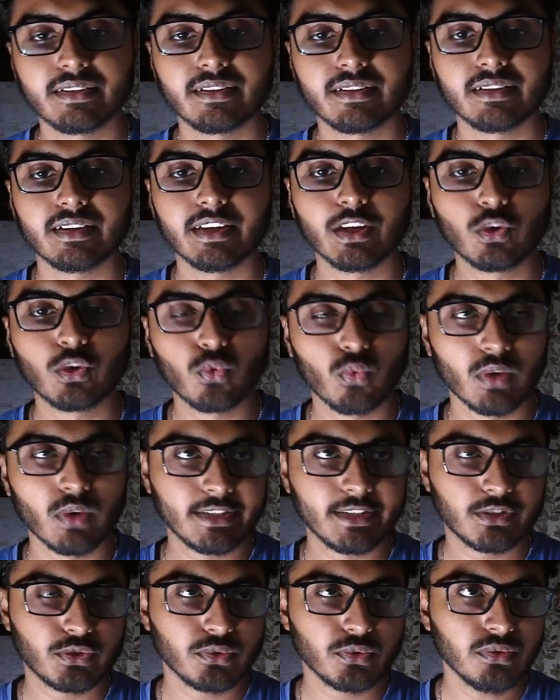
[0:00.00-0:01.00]
equal
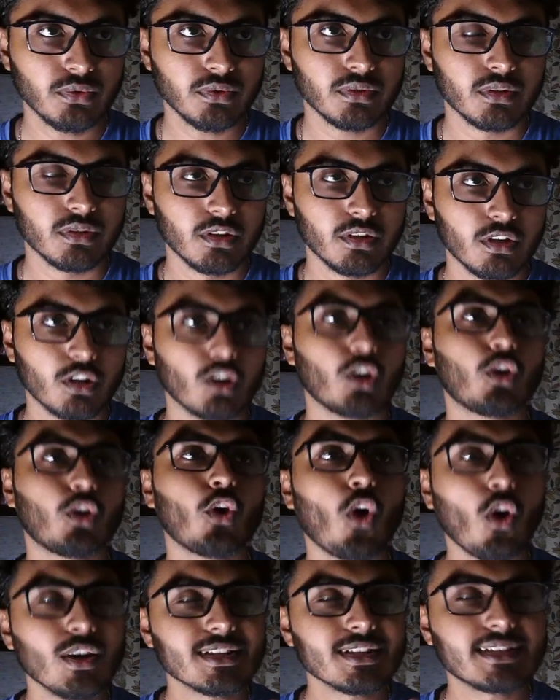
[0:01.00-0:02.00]
to
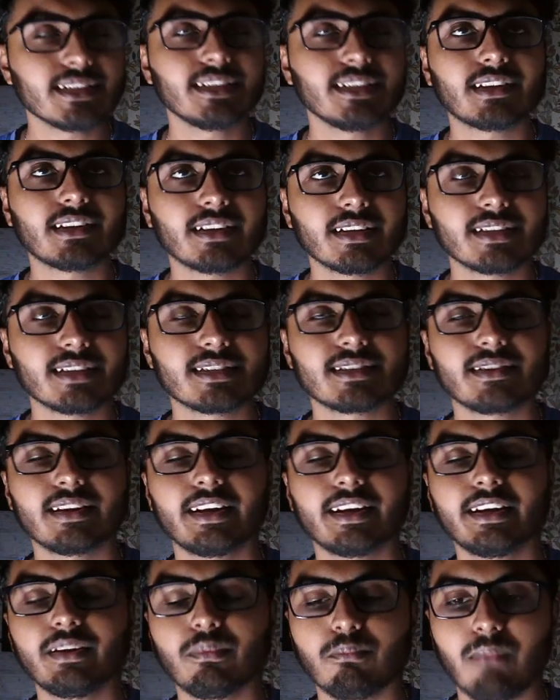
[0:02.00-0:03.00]
gross interest
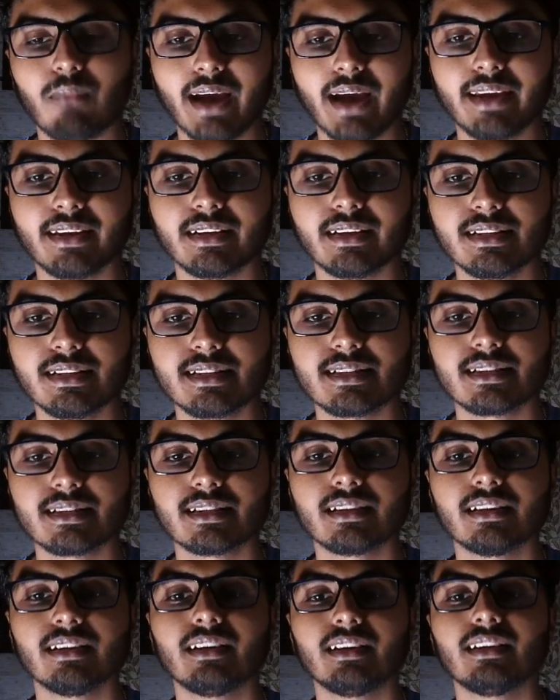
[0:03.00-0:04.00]
rate minus
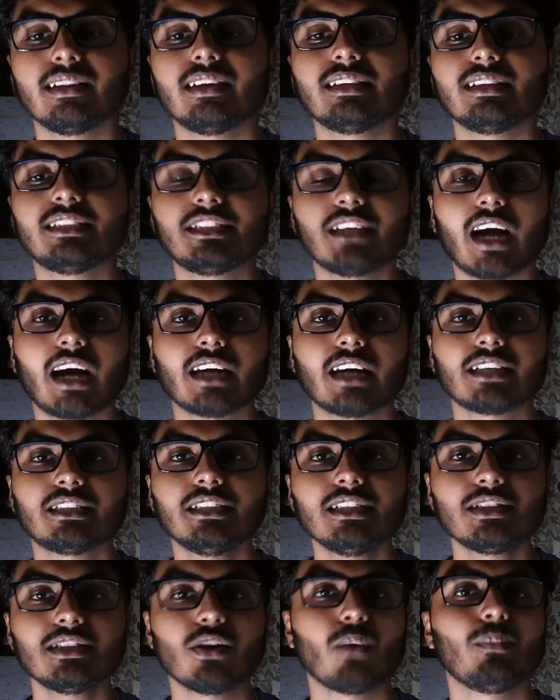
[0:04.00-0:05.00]
the
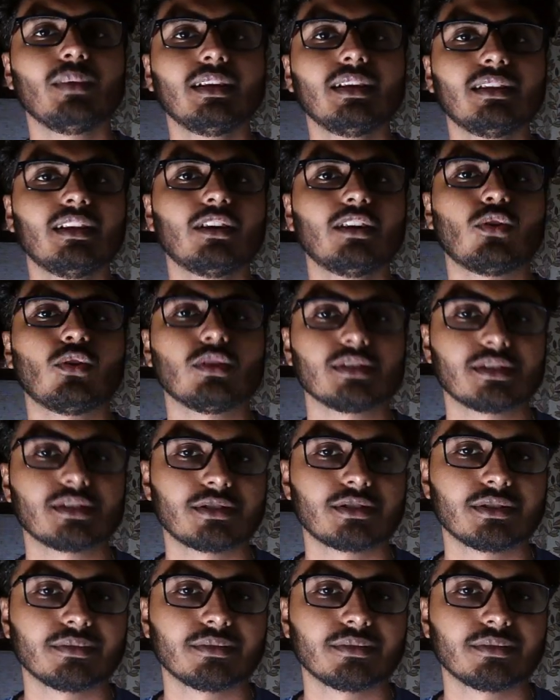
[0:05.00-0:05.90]
charges oblique the cost.